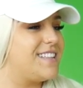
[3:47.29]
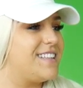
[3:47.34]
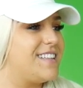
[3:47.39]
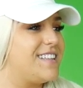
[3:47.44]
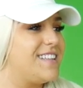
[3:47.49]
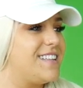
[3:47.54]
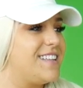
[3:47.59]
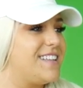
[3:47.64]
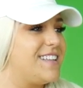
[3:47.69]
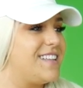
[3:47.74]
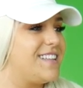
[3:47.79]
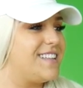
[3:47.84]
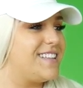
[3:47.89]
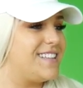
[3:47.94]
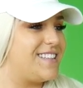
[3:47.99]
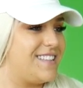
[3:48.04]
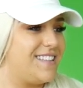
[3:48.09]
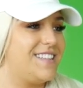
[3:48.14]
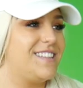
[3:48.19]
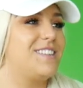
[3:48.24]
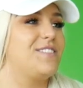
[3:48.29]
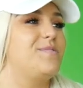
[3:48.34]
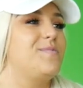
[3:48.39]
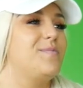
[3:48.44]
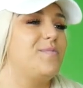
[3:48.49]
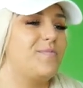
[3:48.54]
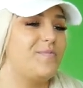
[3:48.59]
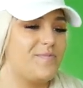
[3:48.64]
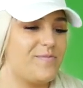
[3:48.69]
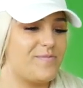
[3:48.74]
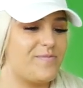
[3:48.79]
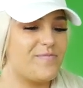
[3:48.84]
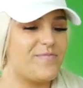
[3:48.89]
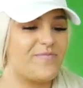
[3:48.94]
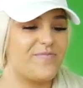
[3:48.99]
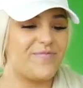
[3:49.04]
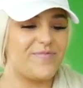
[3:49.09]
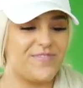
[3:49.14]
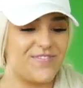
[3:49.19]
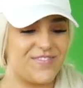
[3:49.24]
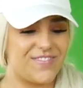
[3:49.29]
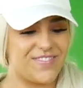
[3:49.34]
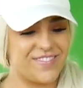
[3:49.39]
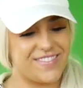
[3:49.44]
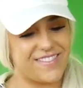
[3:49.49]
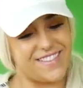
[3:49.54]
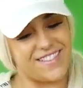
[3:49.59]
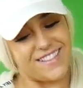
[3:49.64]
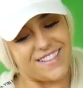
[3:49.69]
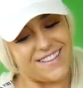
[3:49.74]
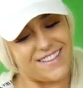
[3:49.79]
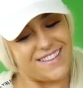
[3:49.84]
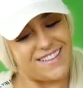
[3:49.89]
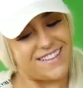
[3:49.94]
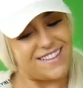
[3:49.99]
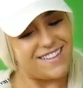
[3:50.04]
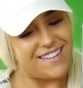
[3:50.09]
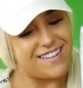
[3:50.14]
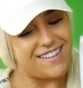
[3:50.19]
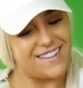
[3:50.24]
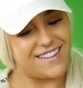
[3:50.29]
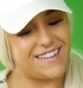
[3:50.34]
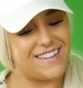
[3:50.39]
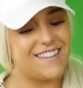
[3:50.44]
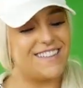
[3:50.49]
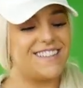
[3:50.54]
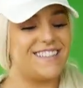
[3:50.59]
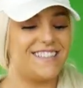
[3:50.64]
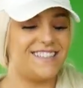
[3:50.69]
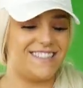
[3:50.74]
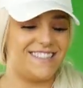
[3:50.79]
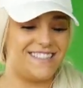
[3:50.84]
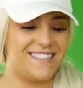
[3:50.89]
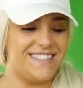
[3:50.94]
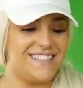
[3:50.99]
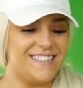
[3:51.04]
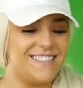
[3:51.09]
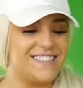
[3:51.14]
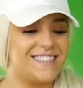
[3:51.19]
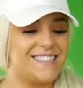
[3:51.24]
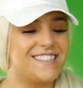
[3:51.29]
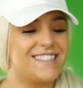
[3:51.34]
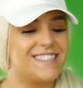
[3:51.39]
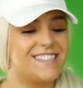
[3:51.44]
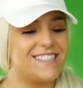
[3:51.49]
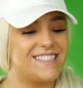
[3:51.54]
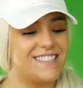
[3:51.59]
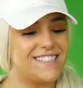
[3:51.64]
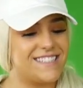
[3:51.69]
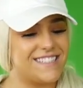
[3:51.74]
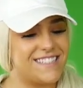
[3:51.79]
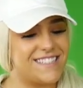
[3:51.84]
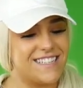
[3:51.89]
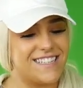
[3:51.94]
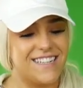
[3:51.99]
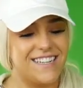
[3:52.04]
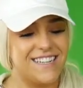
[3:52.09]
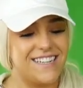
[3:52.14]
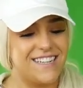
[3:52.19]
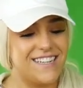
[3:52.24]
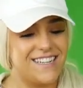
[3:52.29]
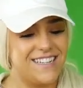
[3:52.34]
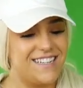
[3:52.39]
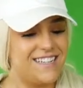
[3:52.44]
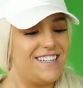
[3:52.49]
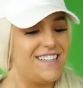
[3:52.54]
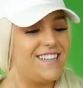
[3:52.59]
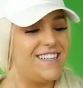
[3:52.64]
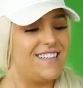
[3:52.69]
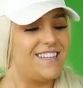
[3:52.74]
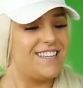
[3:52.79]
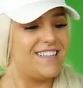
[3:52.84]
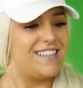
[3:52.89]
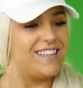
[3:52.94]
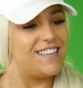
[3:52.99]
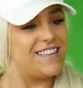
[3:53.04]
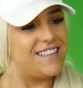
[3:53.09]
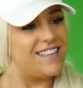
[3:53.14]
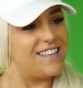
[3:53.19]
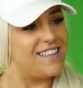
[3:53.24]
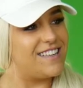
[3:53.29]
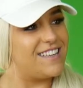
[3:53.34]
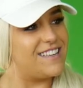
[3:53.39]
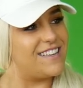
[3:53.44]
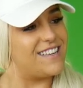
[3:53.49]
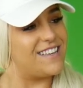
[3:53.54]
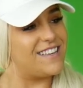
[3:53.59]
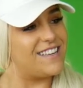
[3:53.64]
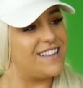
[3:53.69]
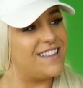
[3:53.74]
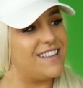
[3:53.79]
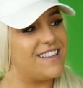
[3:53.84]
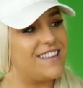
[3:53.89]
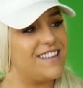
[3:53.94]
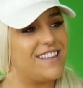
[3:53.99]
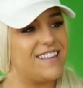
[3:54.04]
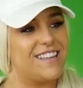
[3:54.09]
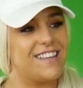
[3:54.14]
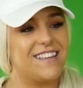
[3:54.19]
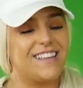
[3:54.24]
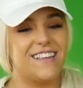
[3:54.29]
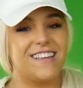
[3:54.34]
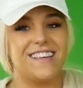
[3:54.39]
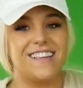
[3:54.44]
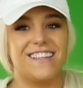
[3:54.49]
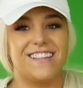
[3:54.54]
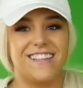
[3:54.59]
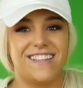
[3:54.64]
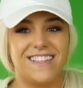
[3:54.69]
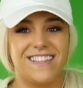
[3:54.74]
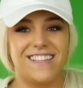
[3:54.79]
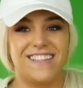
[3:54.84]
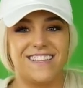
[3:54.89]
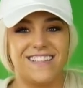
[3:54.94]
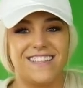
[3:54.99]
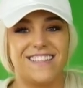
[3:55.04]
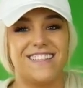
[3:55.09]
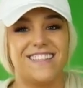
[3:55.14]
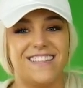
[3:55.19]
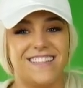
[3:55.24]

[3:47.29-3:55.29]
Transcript: No words are spoken by the person on screen.